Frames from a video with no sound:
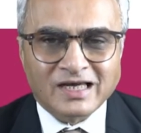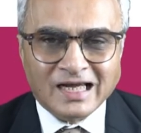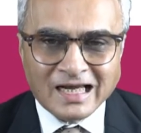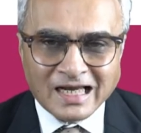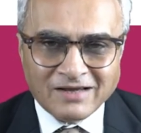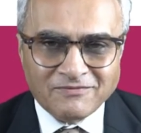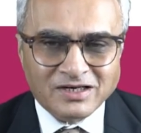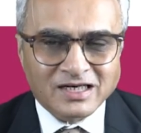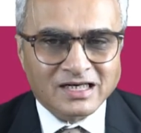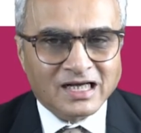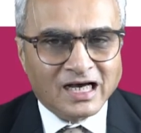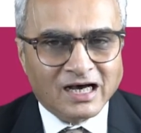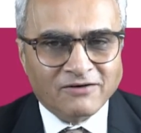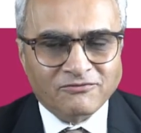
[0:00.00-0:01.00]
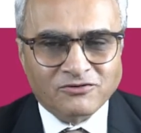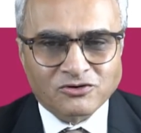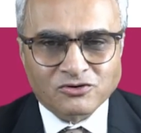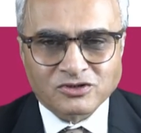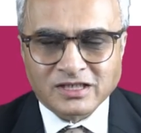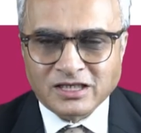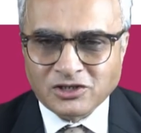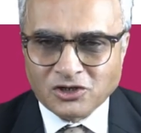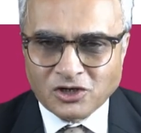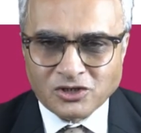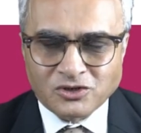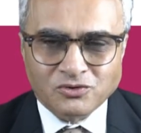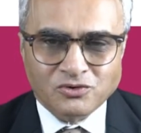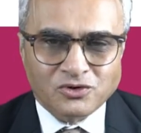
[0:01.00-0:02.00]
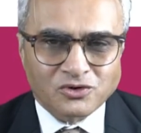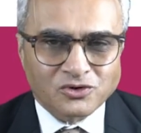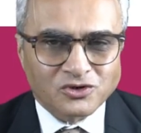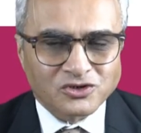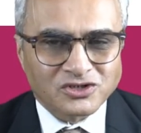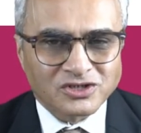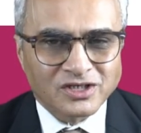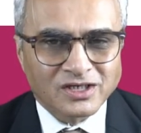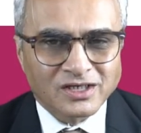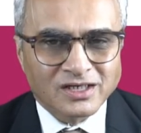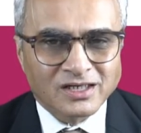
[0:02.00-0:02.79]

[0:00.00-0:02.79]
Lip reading: 11.5 crores and not 2 crores